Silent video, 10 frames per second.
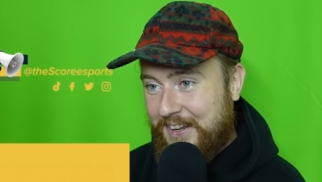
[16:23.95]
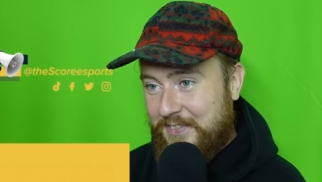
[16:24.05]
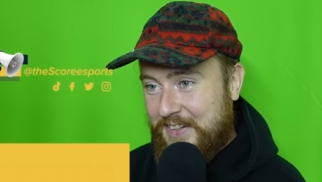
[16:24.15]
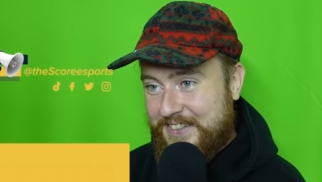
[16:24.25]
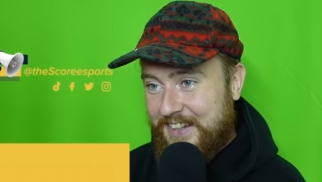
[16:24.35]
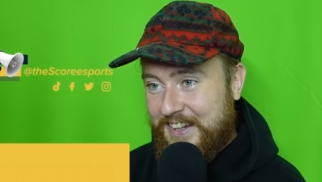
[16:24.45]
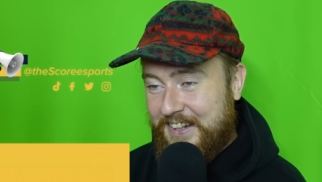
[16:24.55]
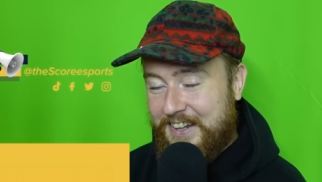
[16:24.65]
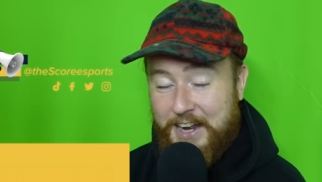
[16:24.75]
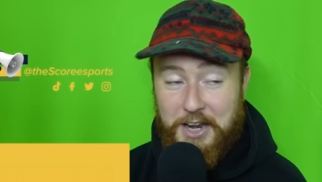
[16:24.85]
If he's like,
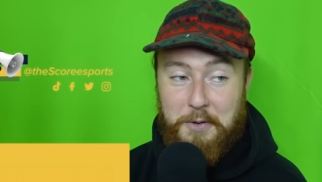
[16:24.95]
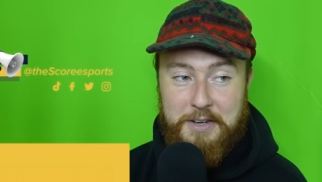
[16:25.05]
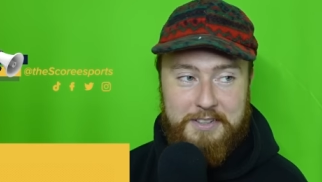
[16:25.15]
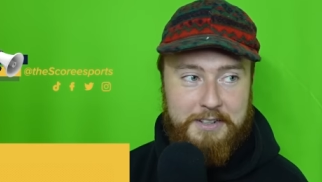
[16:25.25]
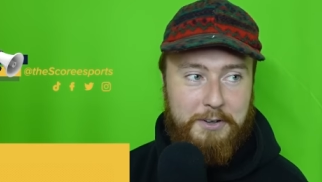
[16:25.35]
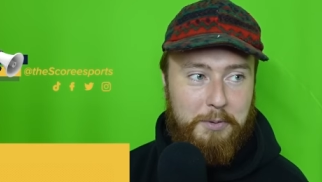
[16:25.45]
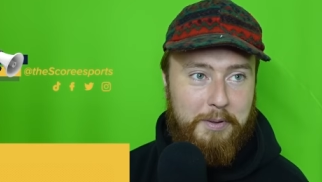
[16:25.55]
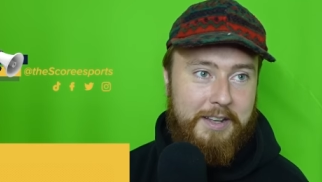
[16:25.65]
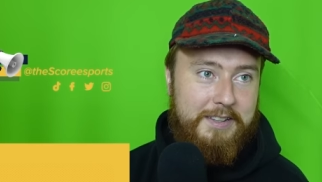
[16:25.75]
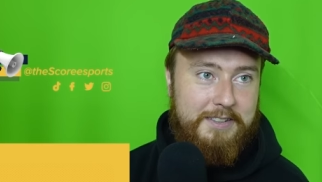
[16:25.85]
I know he's like
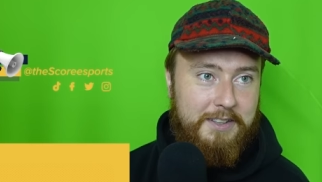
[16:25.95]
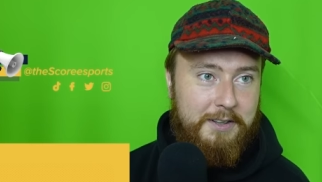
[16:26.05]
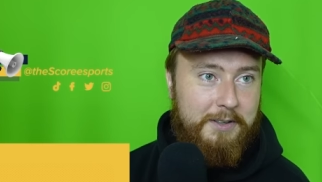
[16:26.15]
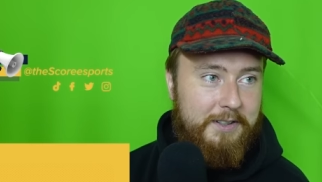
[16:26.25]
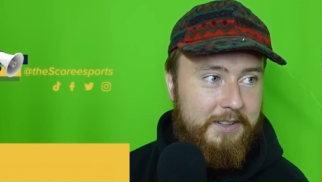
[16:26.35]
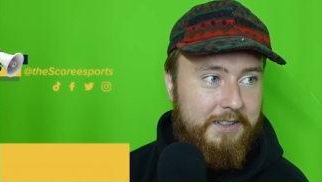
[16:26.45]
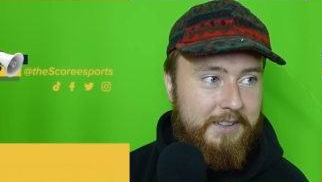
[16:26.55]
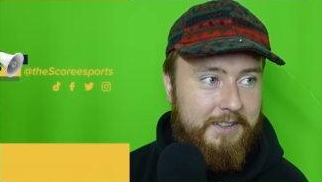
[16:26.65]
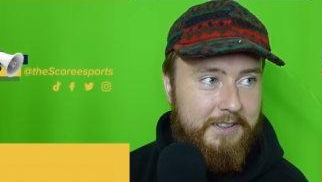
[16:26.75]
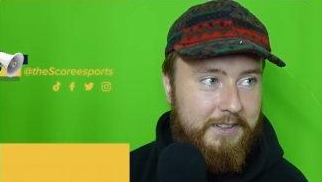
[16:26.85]
European, so
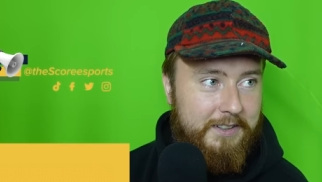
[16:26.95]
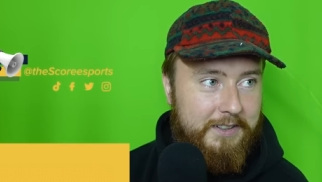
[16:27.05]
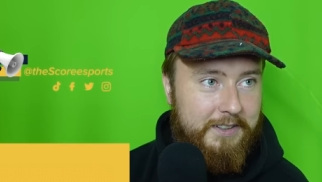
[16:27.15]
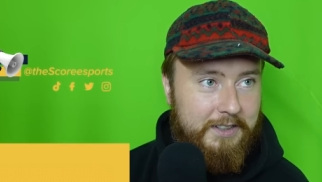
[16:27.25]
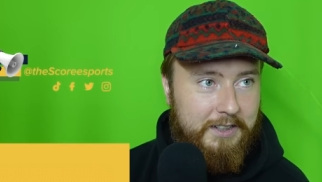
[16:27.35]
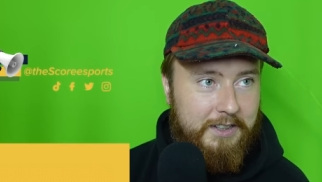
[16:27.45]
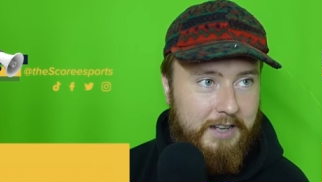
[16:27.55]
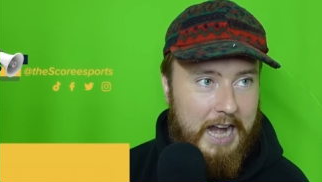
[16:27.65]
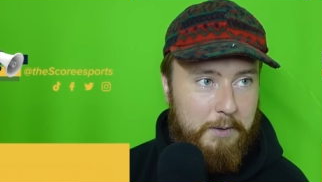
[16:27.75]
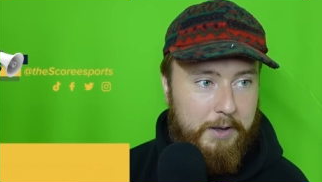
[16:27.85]

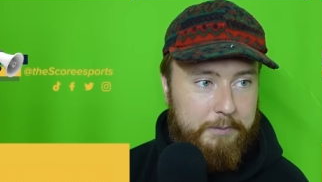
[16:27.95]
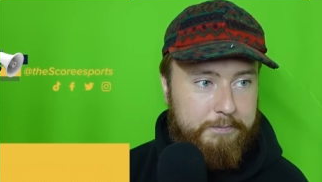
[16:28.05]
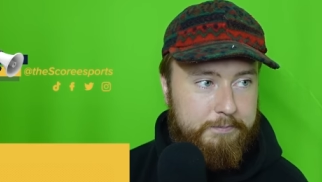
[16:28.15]
anyway.